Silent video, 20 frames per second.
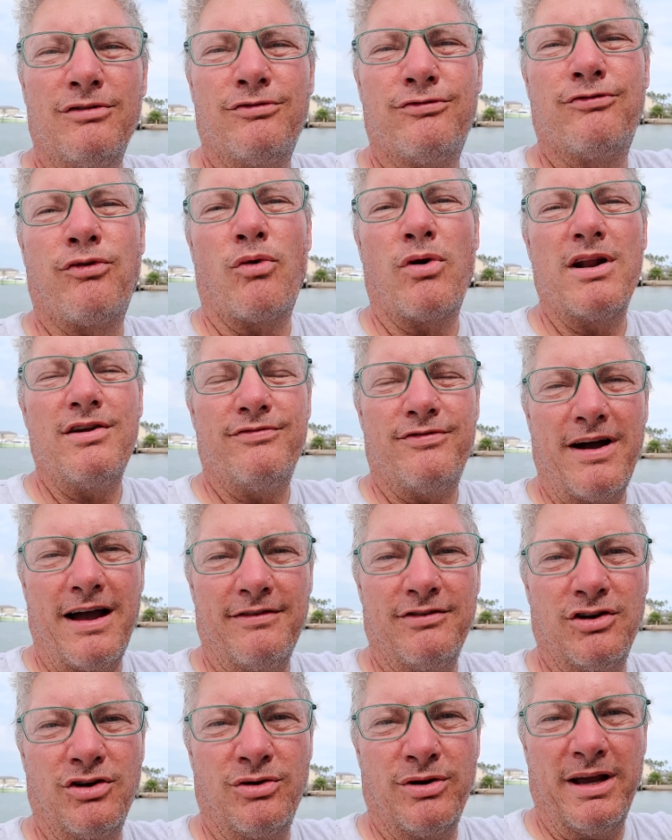
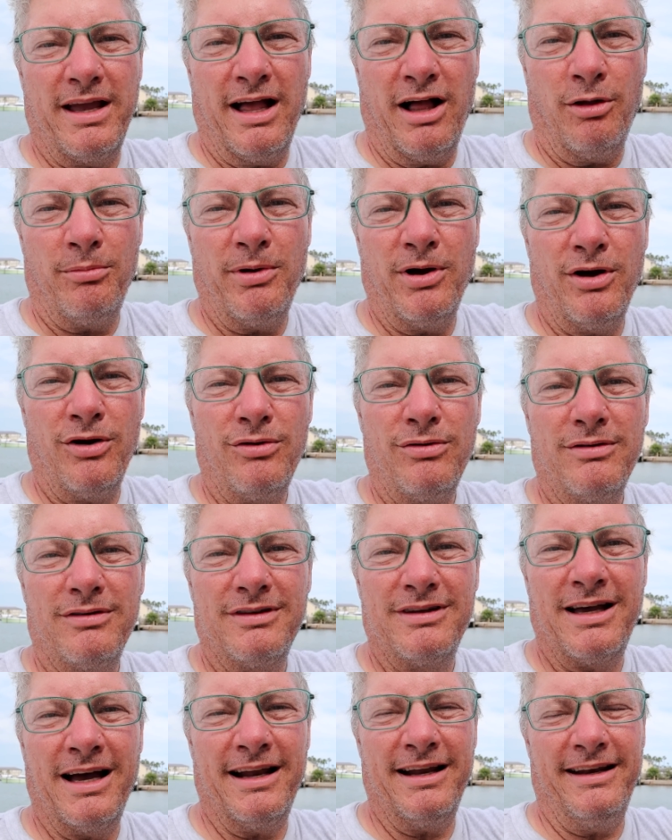45-degree elbow,
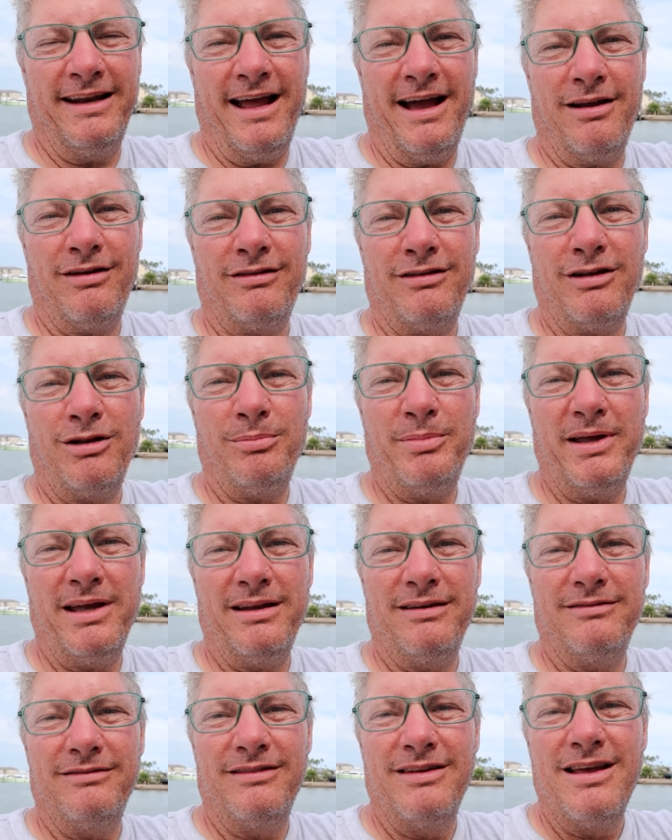cut it down a little
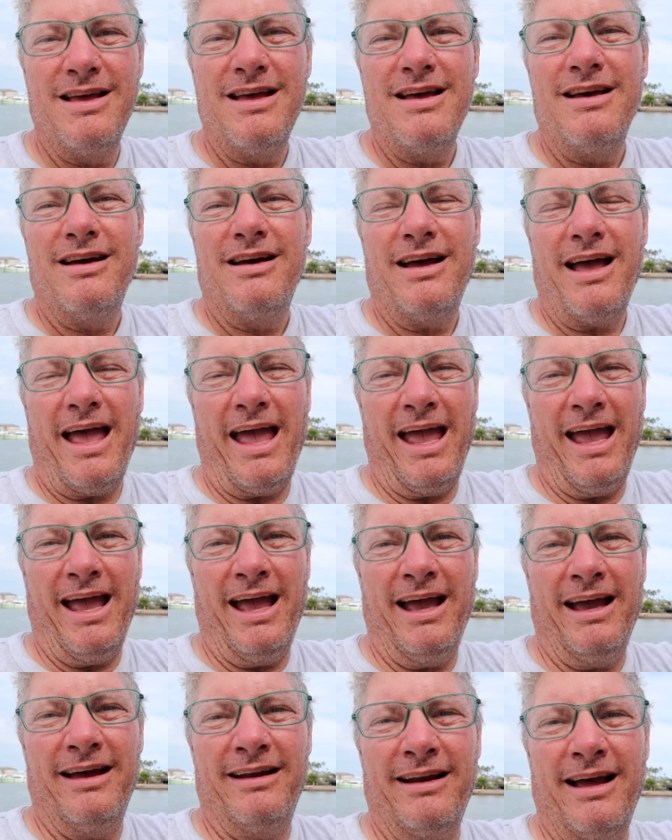bit,
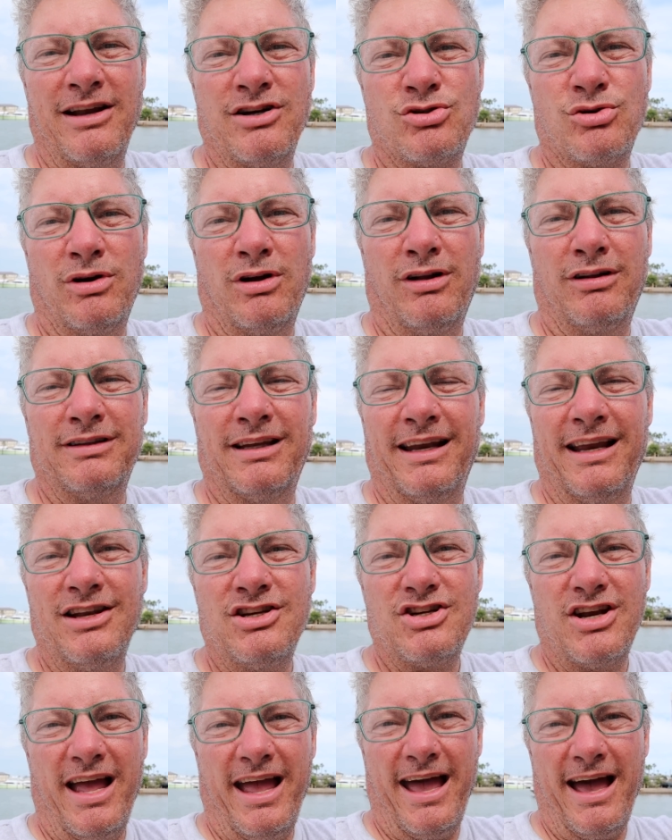and I drilled an
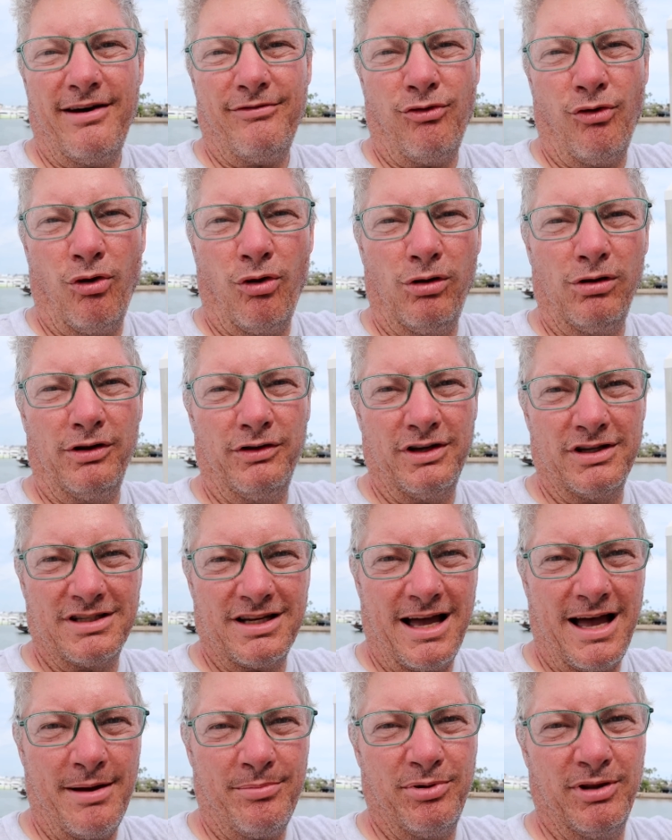1.5-inch hole in the
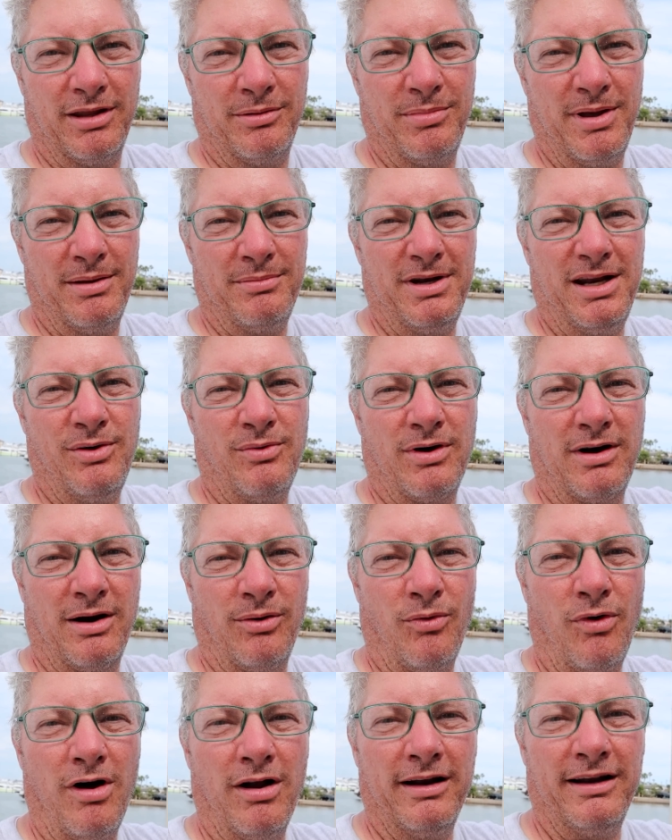top of the bimini where I
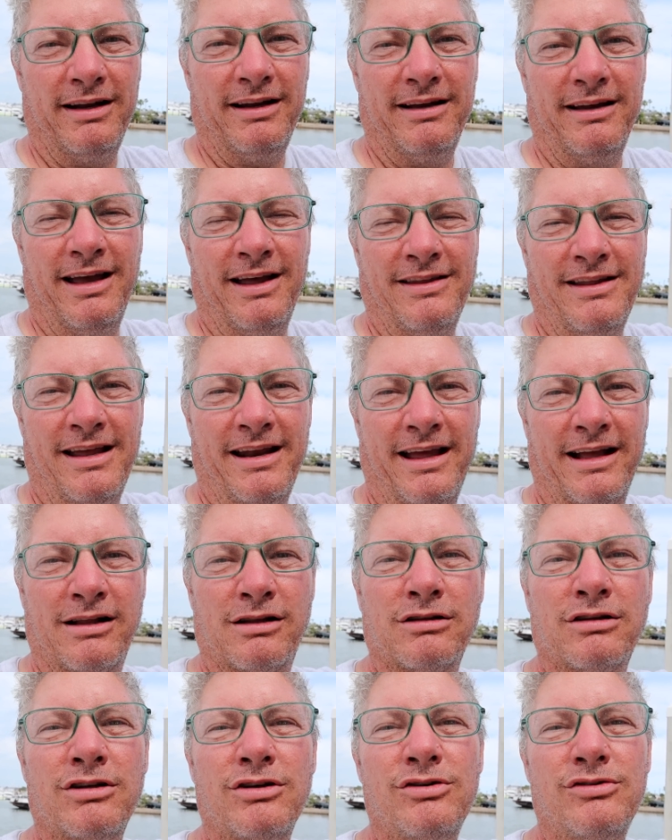wanted it, and then I
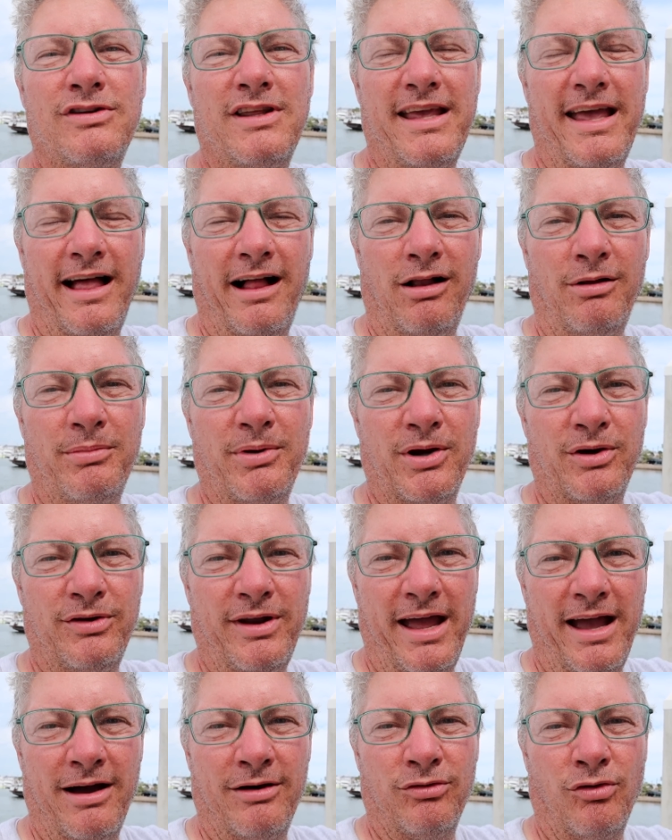glued the elbow
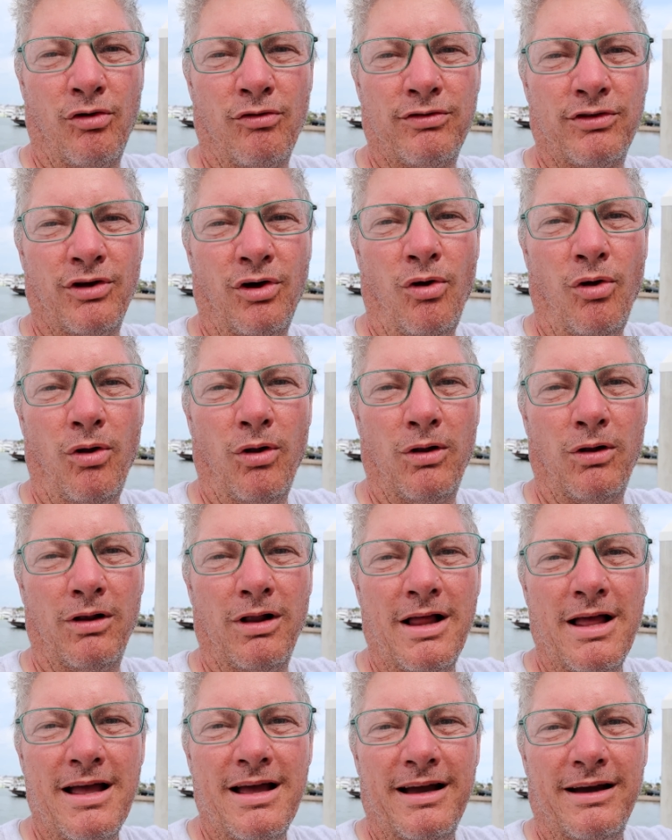down over the hole,
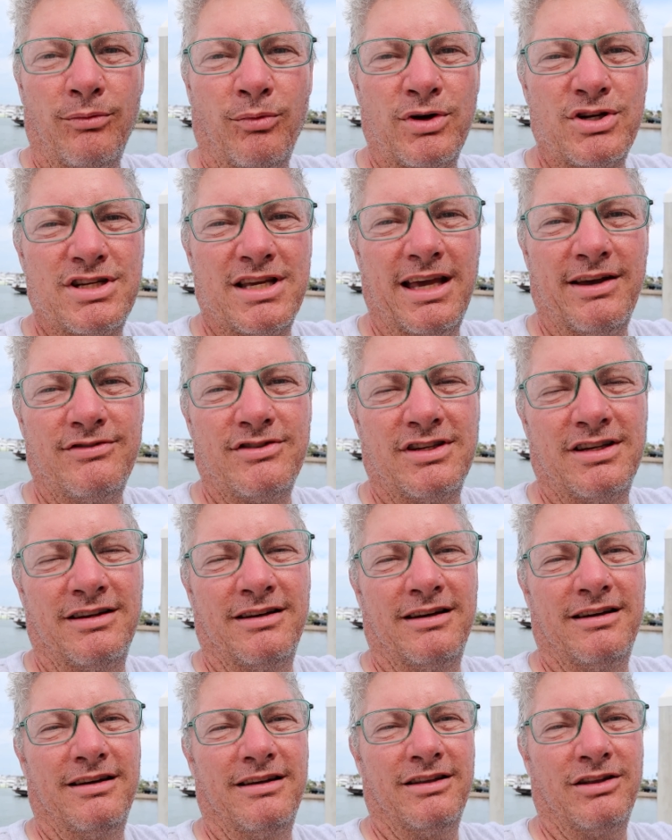which gives
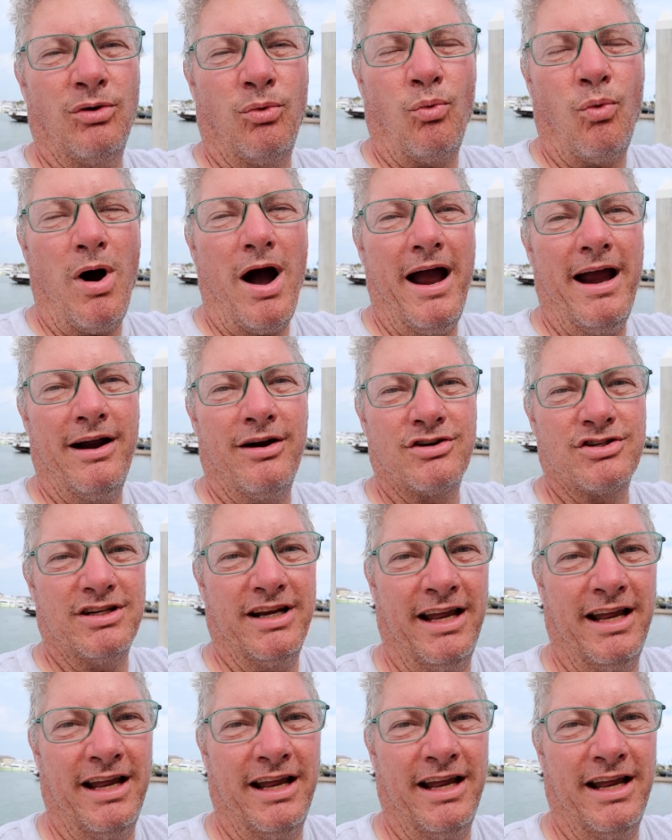the wires an